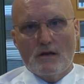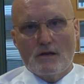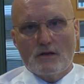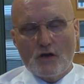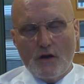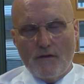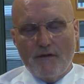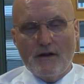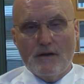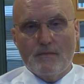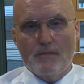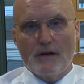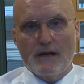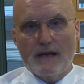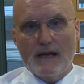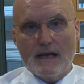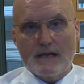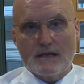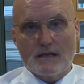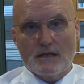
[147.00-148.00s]
So if anybody
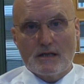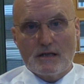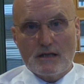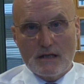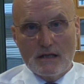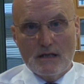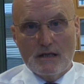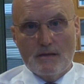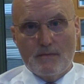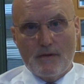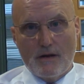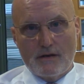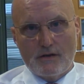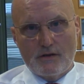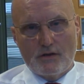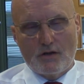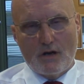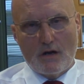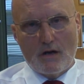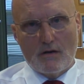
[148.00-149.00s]
has a concern about
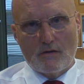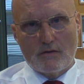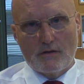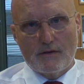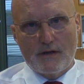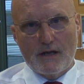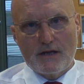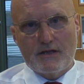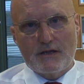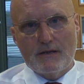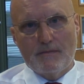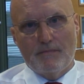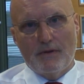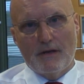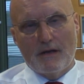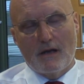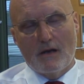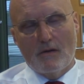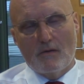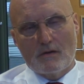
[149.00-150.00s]
a child, they
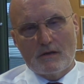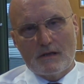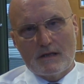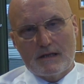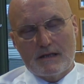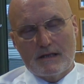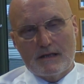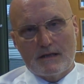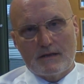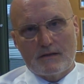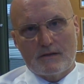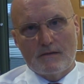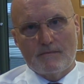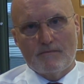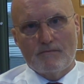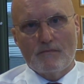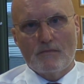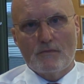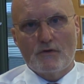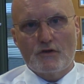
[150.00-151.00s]
simply go onto the
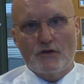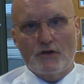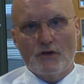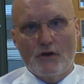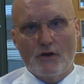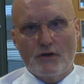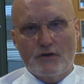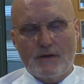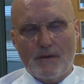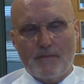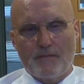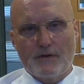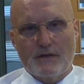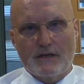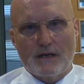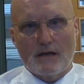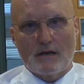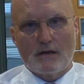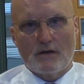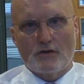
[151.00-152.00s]
system, search that
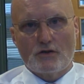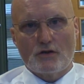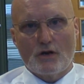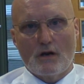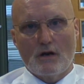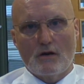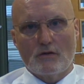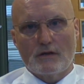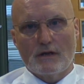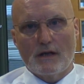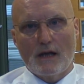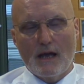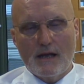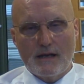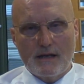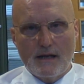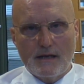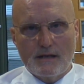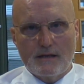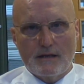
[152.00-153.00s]
particular child
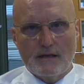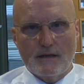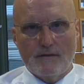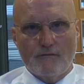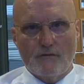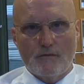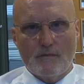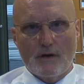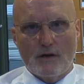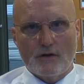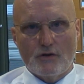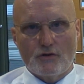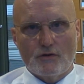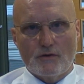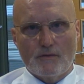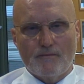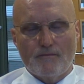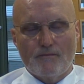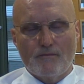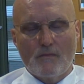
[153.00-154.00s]
and enter the
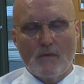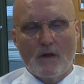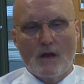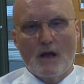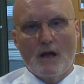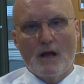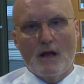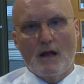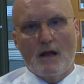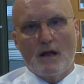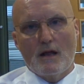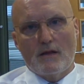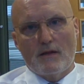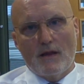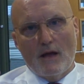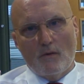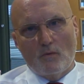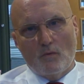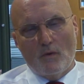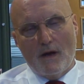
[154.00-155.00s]
information.
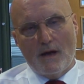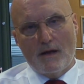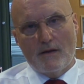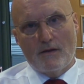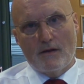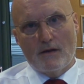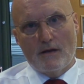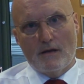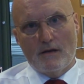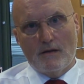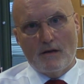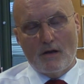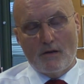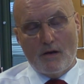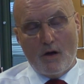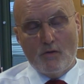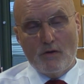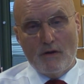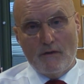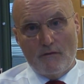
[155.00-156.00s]
That way the
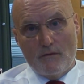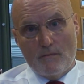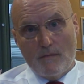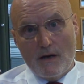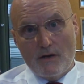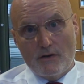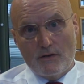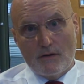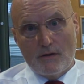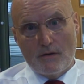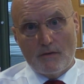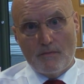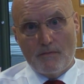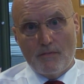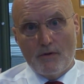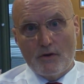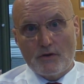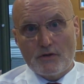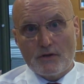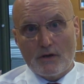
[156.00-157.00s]
only information that
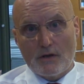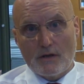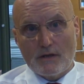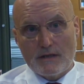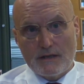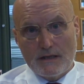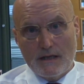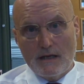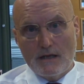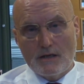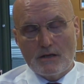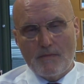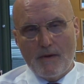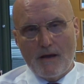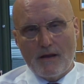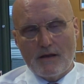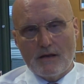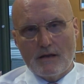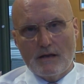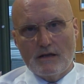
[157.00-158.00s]
the person can see is
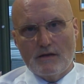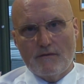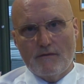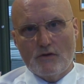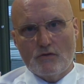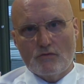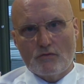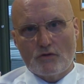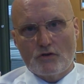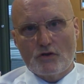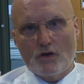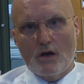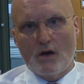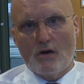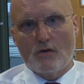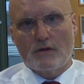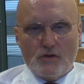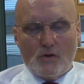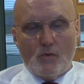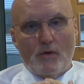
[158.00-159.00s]
about the individual
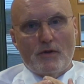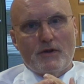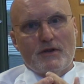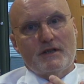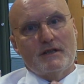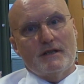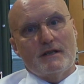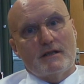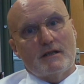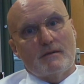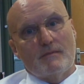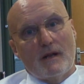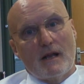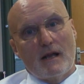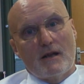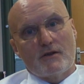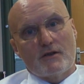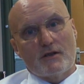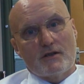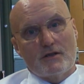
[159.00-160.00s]
child. So what the system
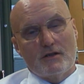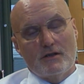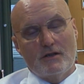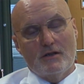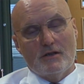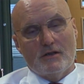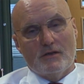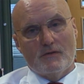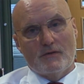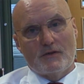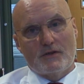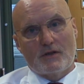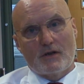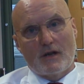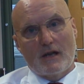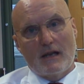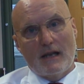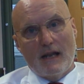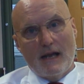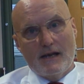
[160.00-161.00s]
allows us to do is to
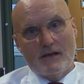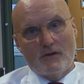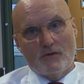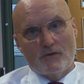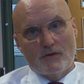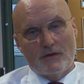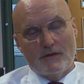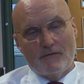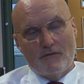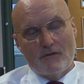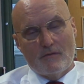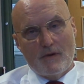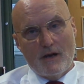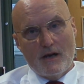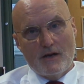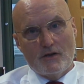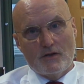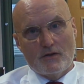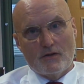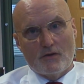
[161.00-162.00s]
collate all the
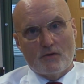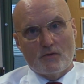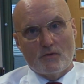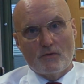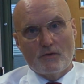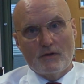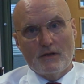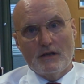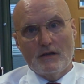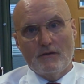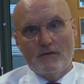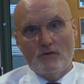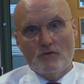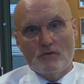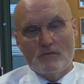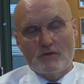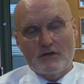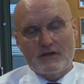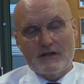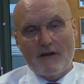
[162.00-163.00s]
information that all the
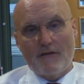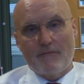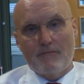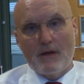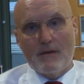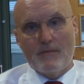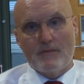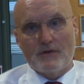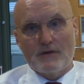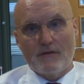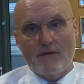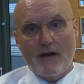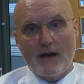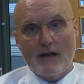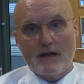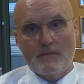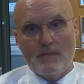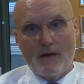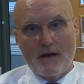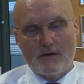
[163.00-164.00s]
individual staff members have
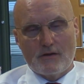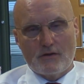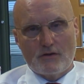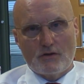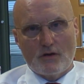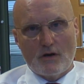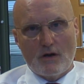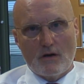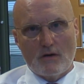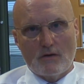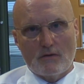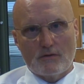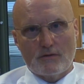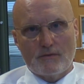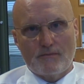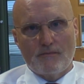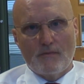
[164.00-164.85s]
had about a child.